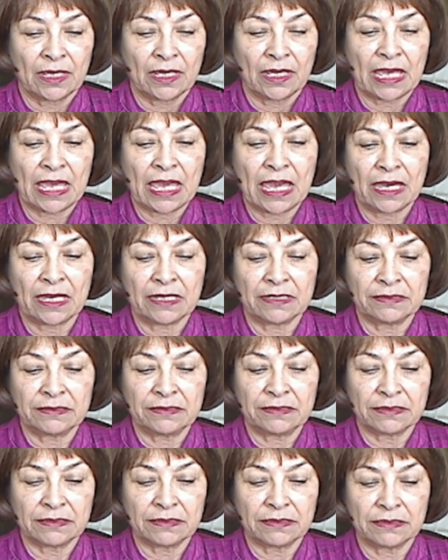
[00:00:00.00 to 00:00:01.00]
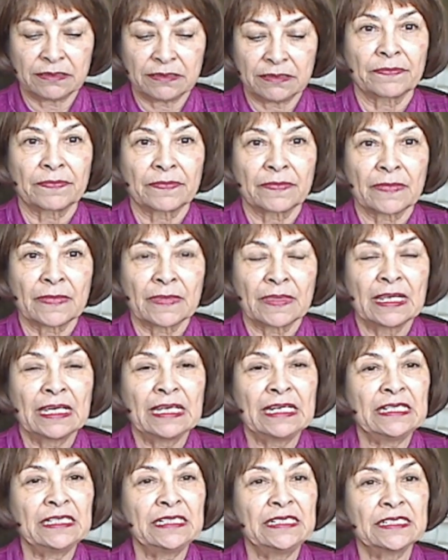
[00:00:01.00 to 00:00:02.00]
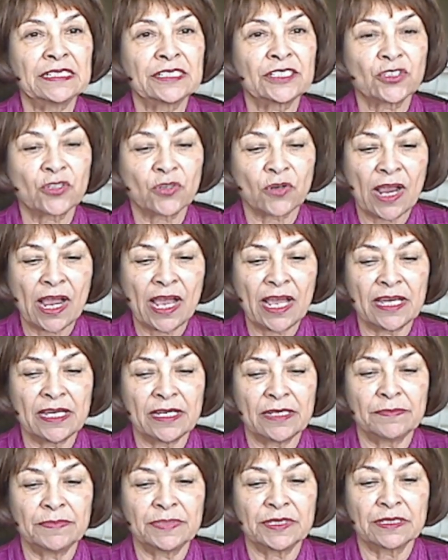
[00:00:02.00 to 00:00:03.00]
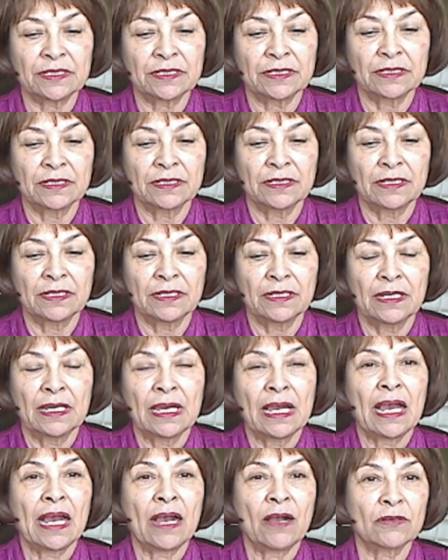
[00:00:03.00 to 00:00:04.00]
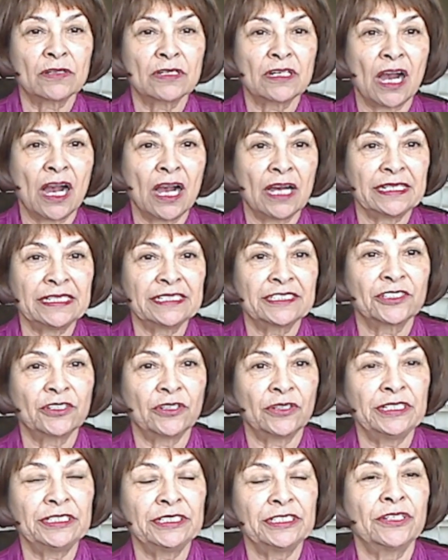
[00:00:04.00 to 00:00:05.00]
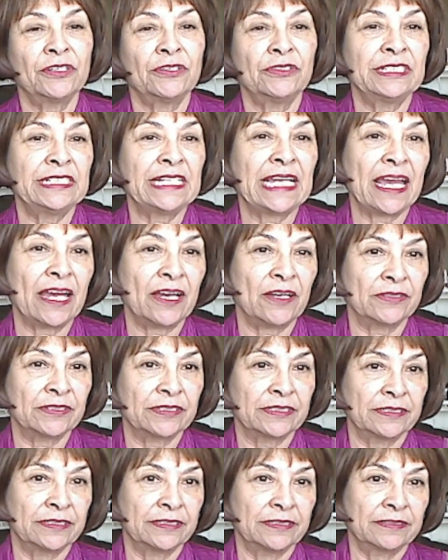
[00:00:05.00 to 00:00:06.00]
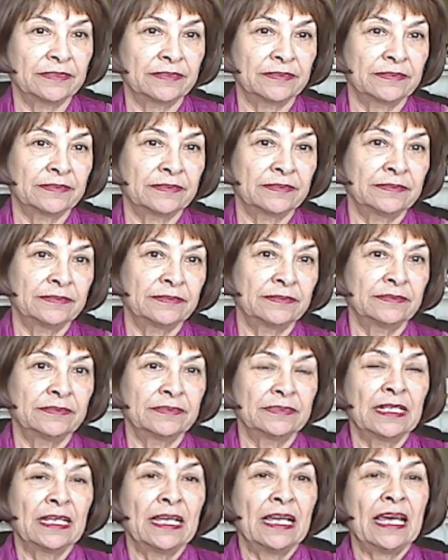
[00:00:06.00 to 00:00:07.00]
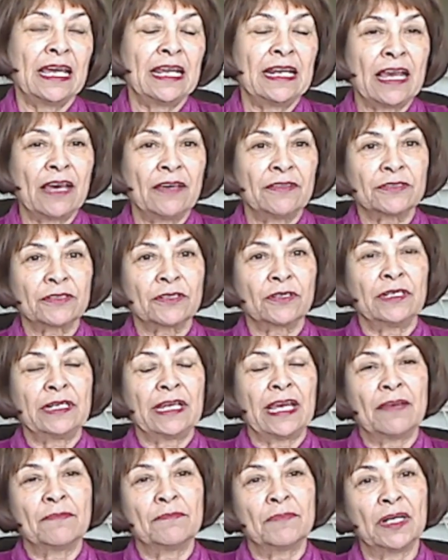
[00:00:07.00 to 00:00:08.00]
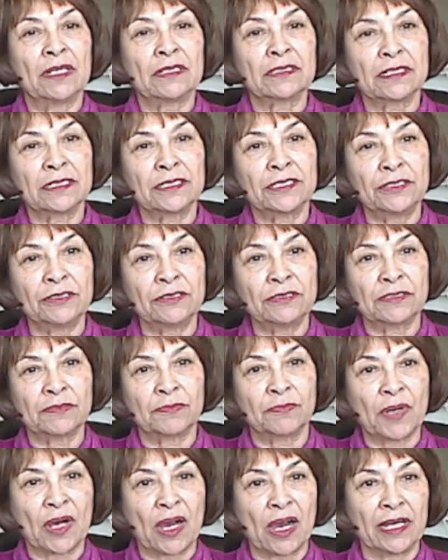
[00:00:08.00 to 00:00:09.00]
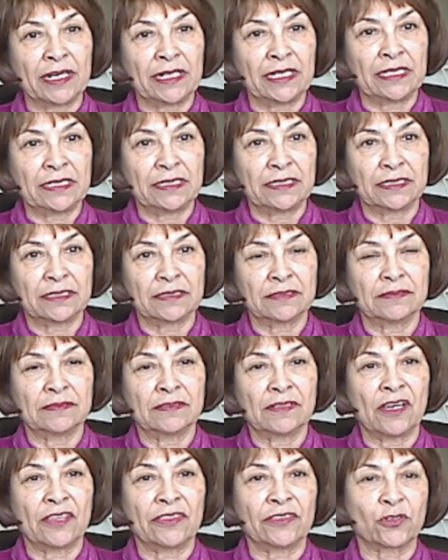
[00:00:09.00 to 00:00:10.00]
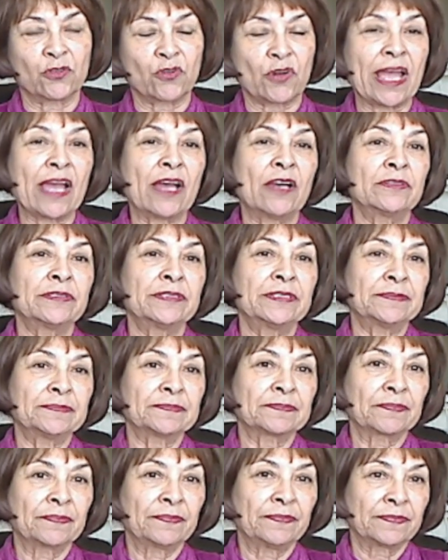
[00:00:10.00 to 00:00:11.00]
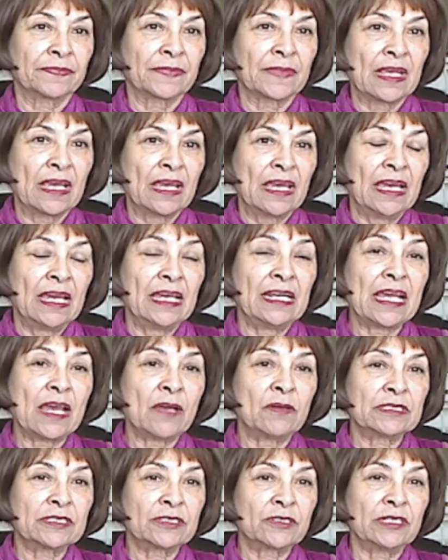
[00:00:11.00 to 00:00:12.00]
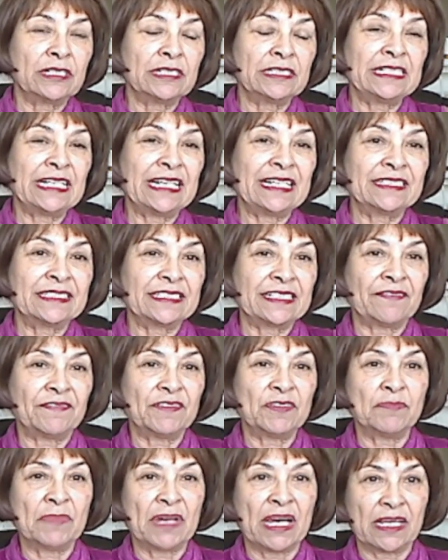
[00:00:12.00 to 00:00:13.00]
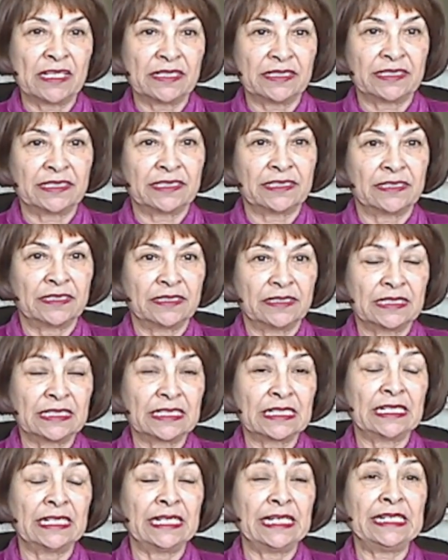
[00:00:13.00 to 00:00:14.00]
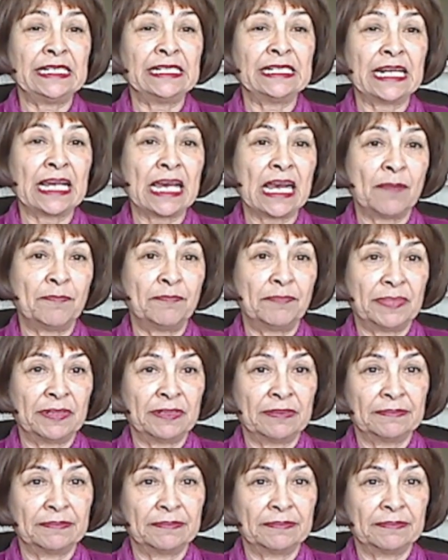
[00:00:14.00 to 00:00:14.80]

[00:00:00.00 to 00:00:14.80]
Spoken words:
and he describes how Gog is going to go down. and how they're going to have multitudes of bodies on the ground, and how it's going to take 7 months to clean it up